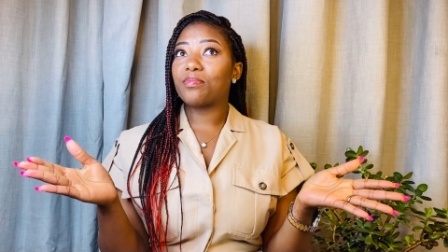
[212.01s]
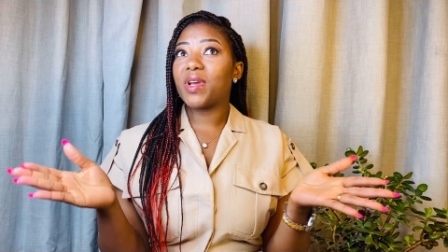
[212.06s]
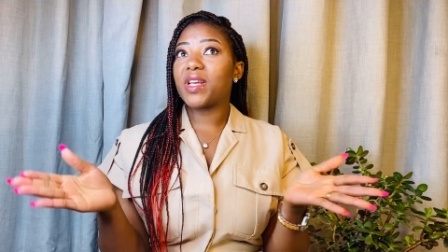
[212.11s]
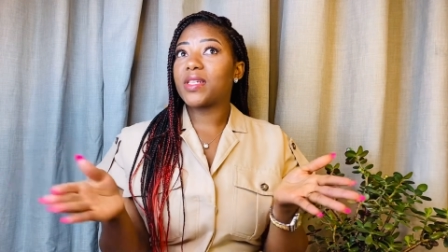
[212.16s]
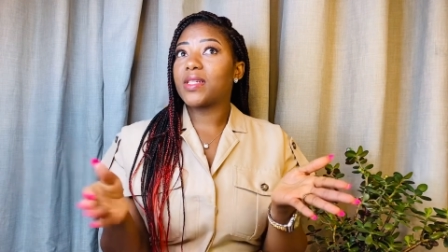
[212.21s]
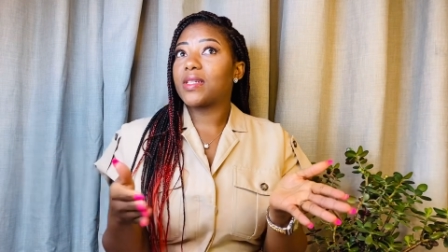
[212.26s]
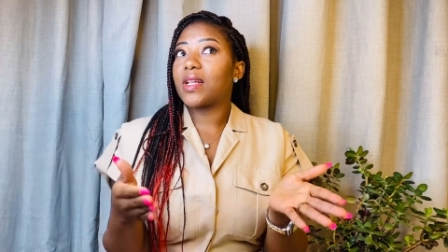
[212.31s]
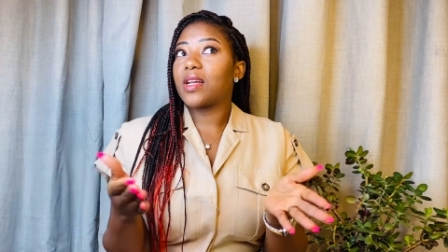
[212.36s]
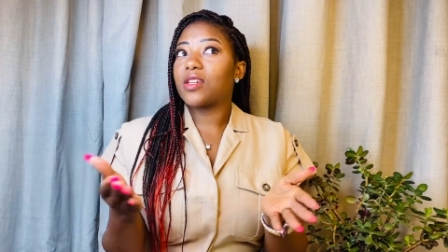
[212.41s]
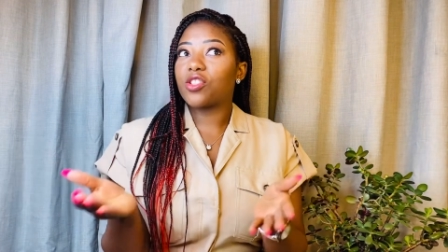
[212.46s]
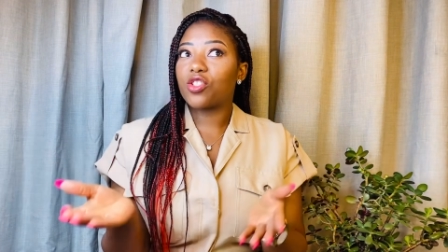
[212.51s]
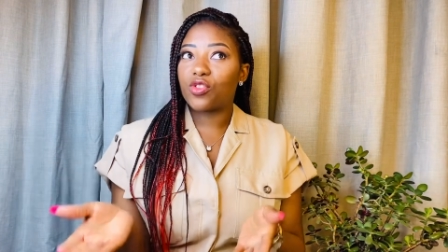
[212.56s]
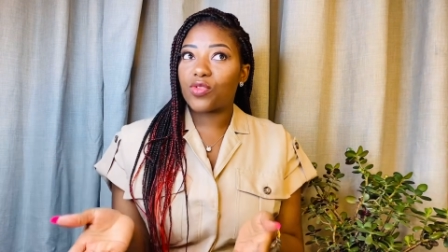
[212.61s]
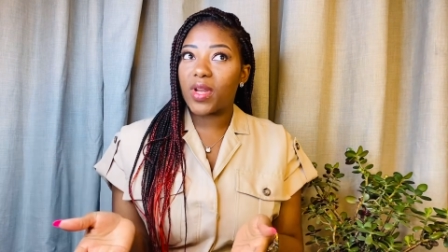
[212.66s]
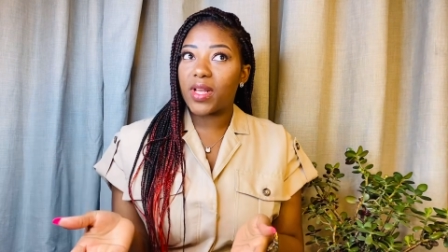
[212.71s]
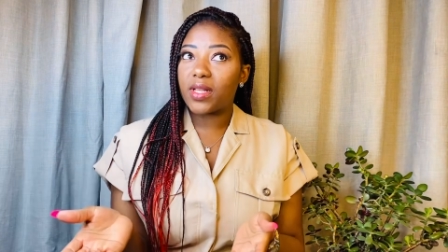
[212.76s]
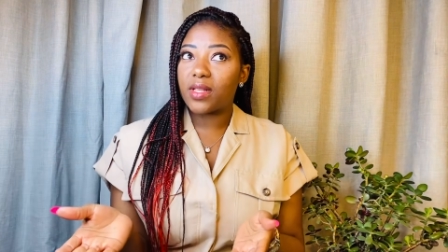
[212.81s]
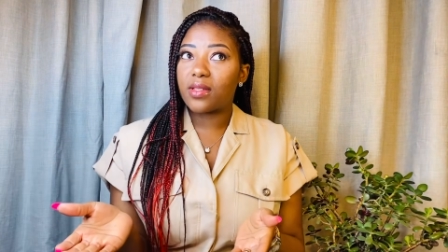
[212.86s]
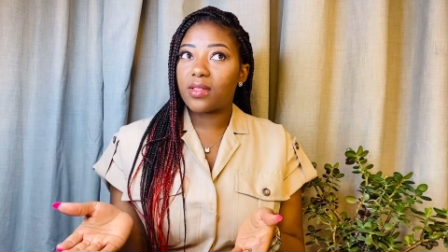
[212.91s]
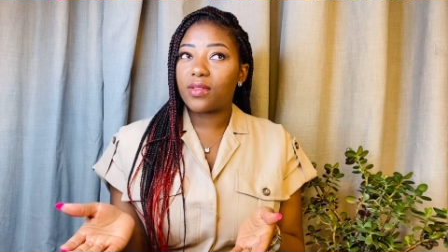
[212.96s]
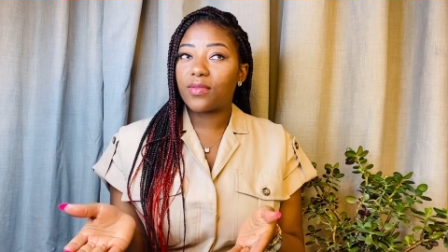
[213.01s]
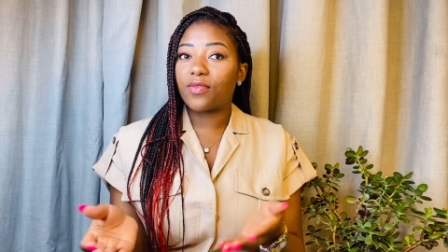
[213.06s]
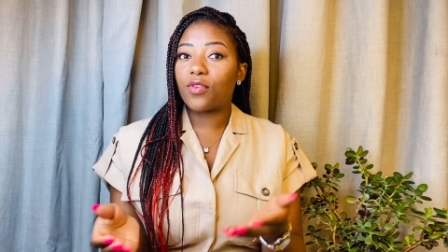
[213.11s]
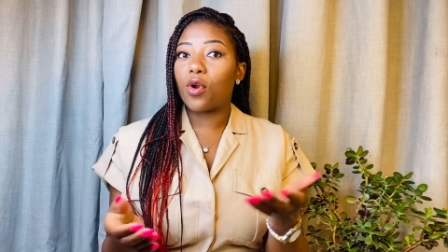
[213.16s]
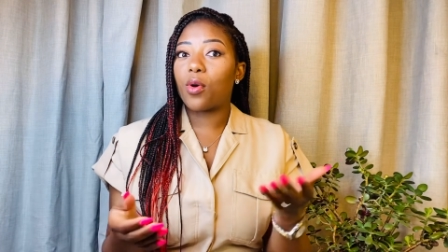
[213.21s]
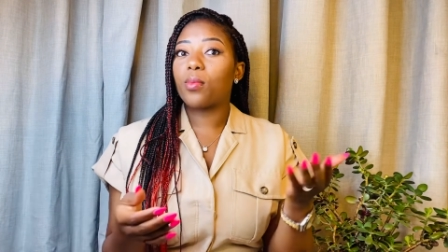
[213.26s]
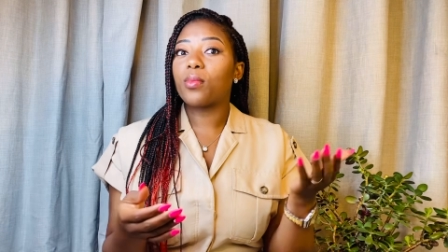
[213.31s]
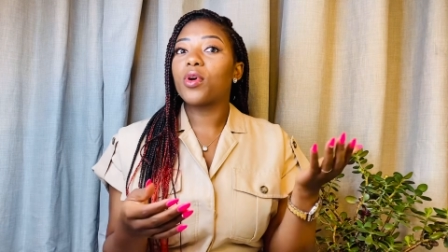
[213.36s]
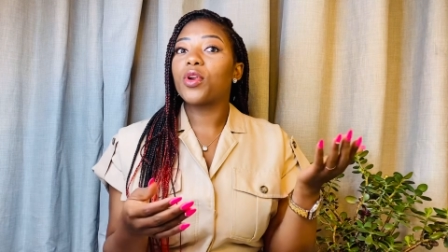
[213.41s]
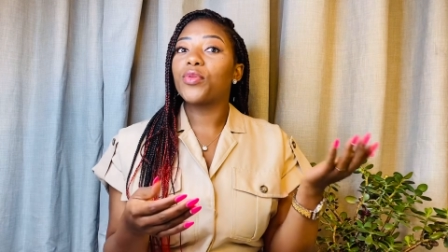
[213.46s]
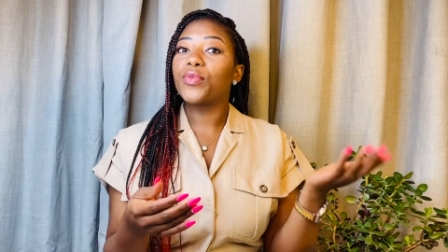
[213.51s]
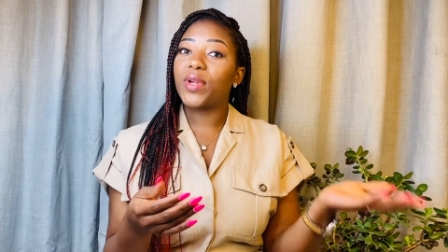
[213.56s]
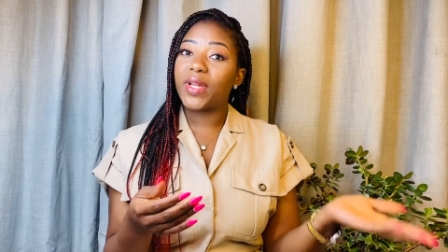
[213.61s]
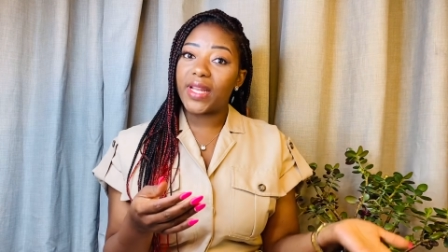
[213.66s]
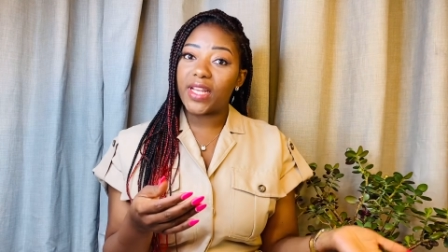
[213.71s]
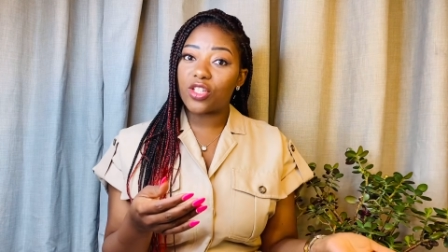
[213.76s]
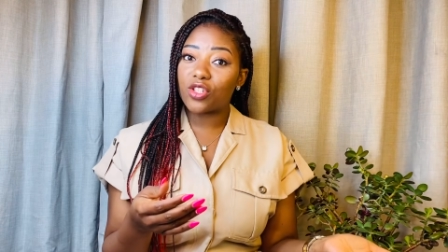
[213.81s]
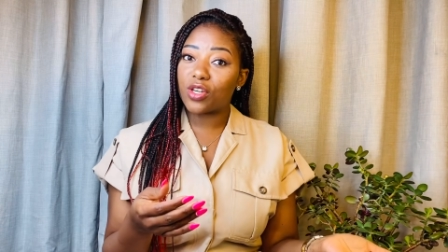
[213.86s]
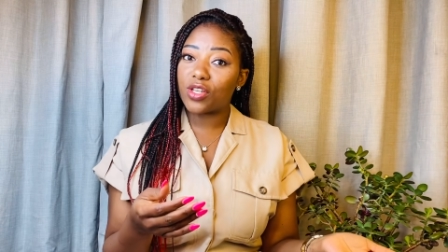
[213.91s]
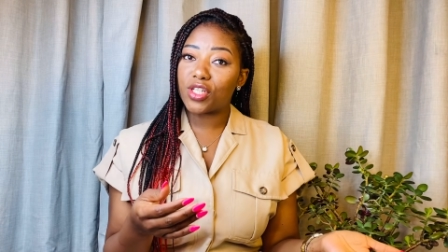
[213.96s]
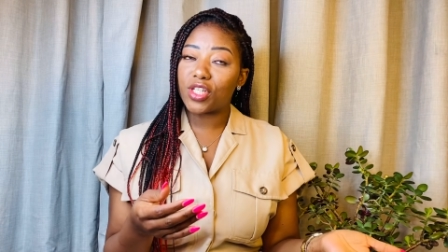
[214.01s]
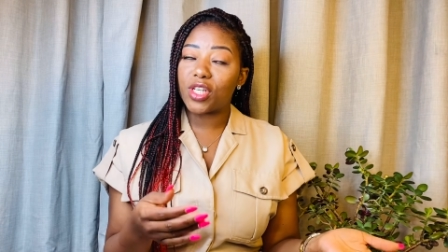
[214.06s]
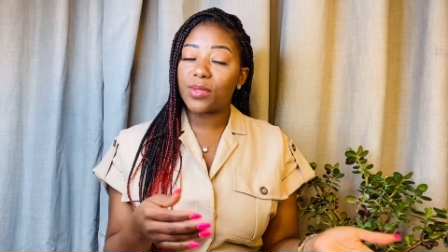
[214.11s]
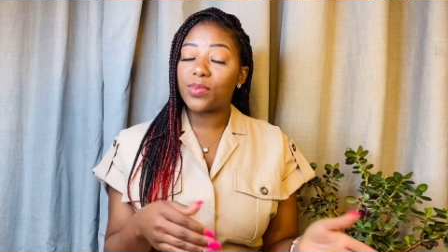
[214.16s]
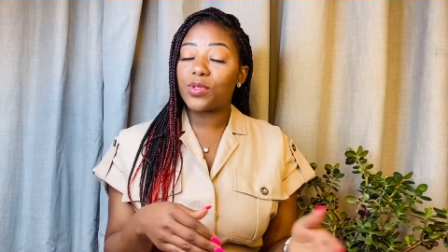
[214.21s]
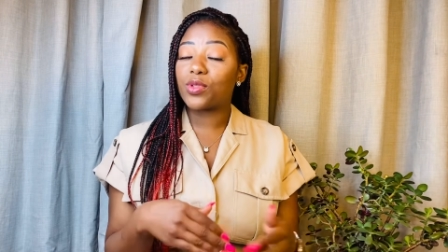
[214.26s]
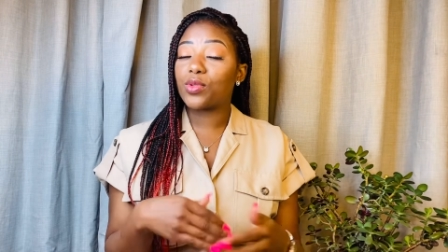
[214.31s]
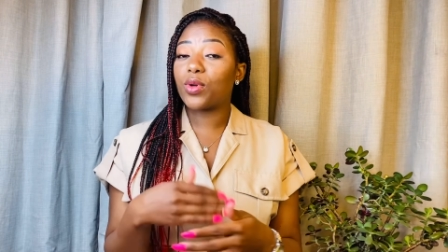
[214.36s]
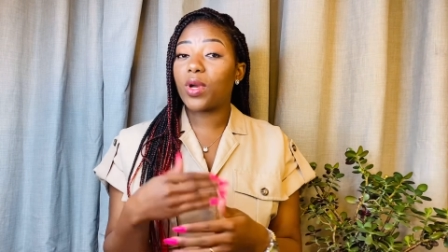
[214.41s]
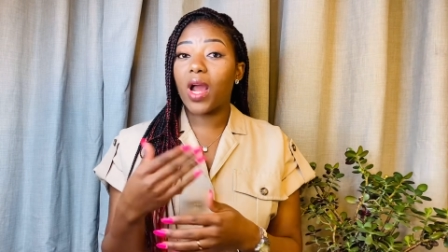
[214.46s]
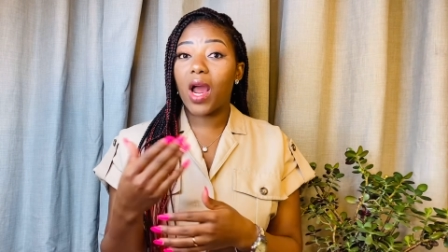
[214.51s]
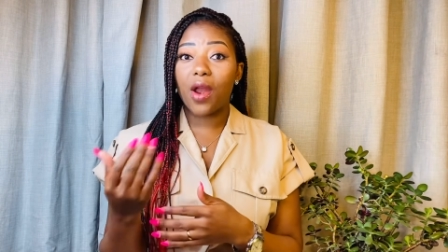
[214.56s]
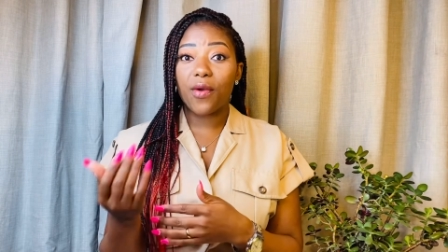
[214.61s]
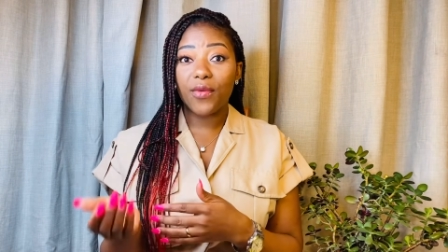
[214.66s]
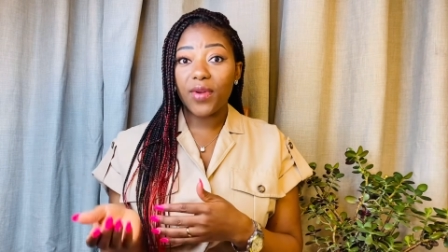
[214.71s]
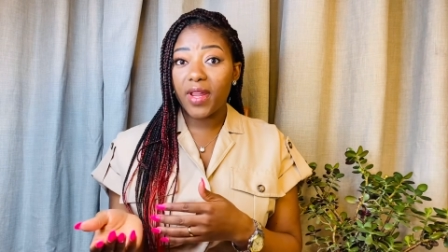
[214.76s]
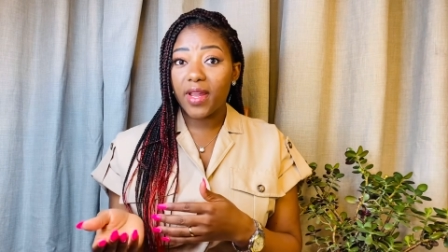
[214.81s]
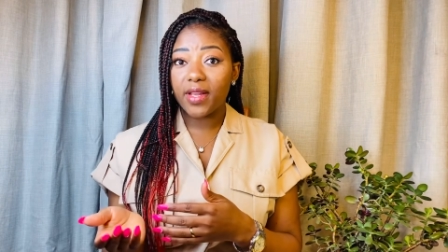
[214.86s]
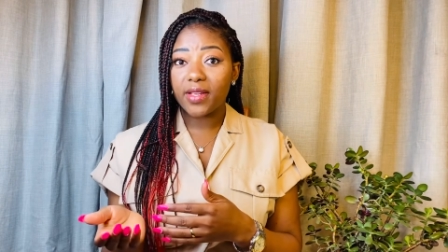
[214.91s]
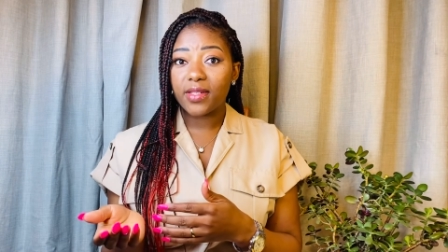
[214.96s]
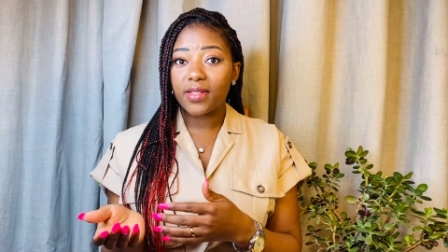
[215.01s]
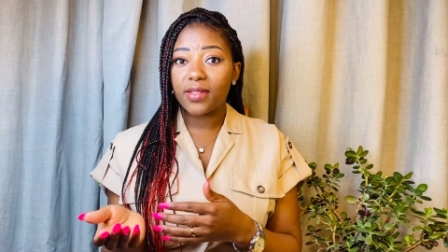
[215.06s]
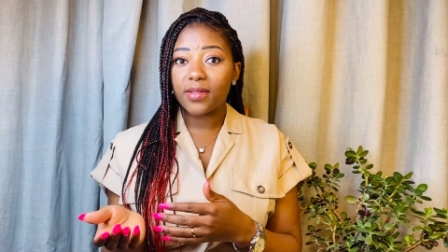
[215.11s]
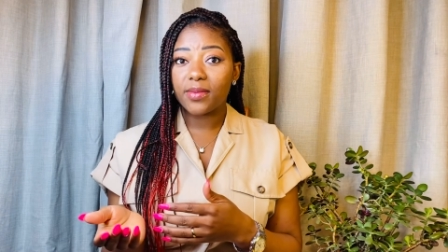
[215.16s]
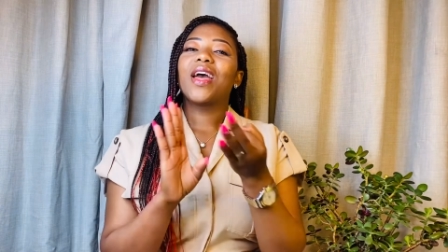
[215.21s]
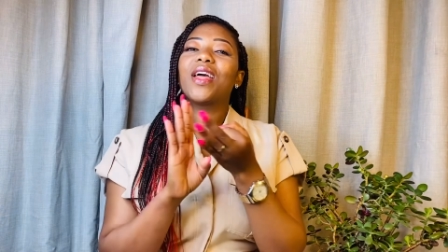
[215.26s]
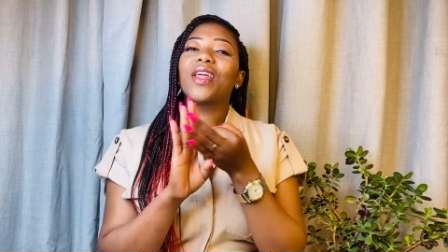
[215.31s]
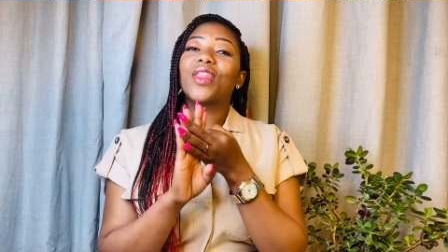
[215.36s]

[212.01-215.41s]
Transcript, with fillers: personal strengths from relationships to careers.